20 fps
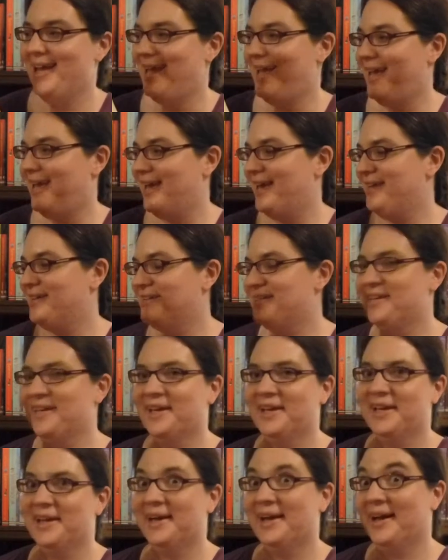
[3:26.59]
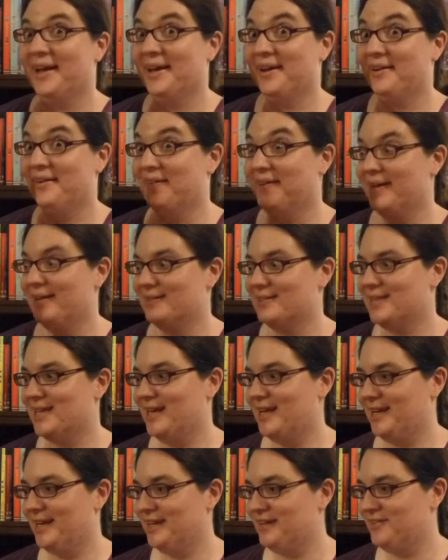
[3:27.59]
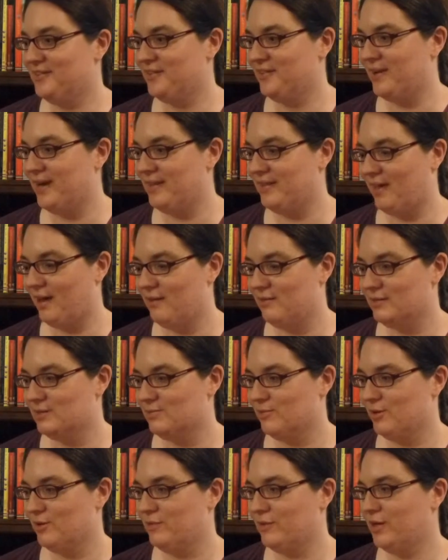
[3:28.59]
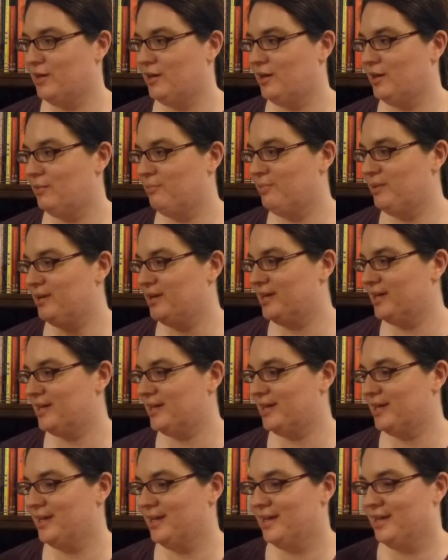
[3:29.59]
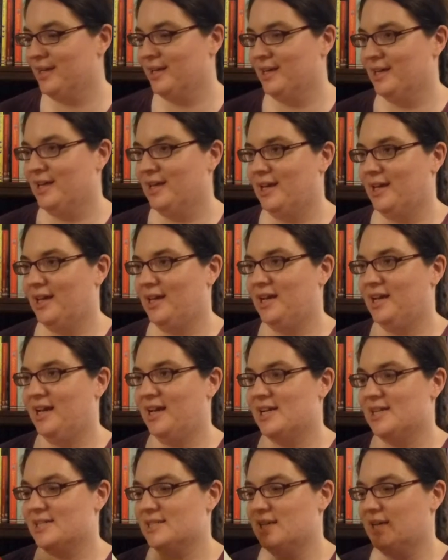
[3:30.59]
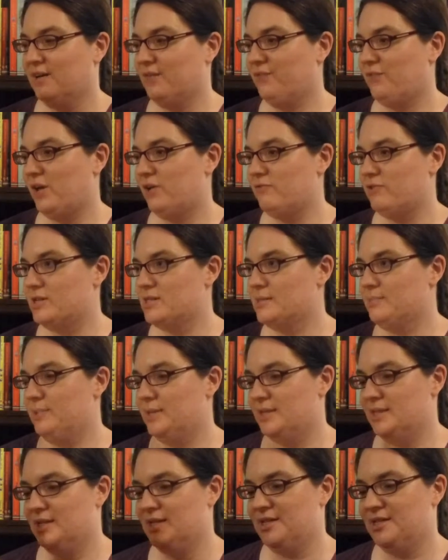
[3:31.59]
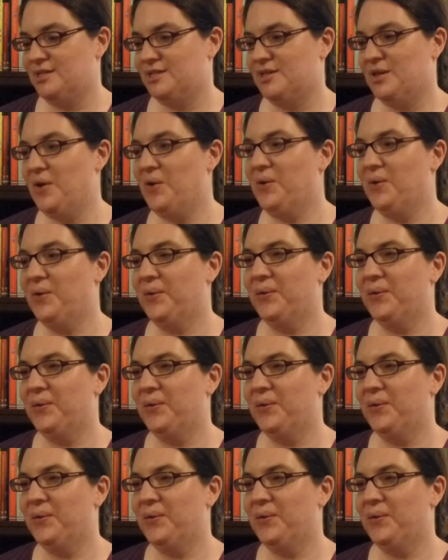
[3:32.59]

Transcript: and I didn't know what I was getting into. I thought it was more of a cookbook, and it has like 5 recipes in it, so